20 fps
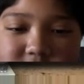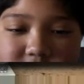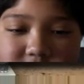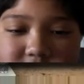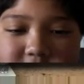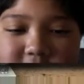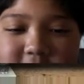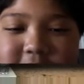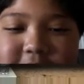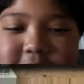
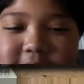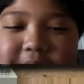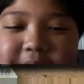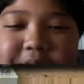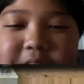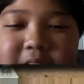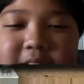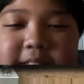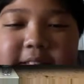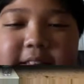This is
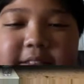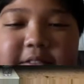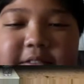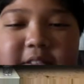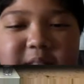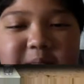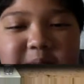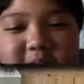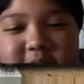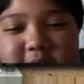rifle. This
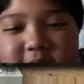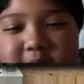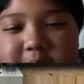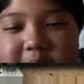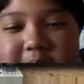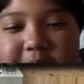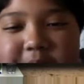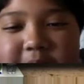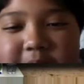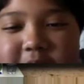is my, one of
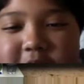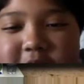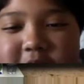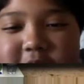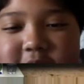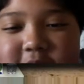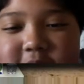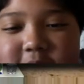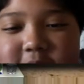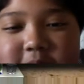my
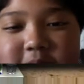favorites.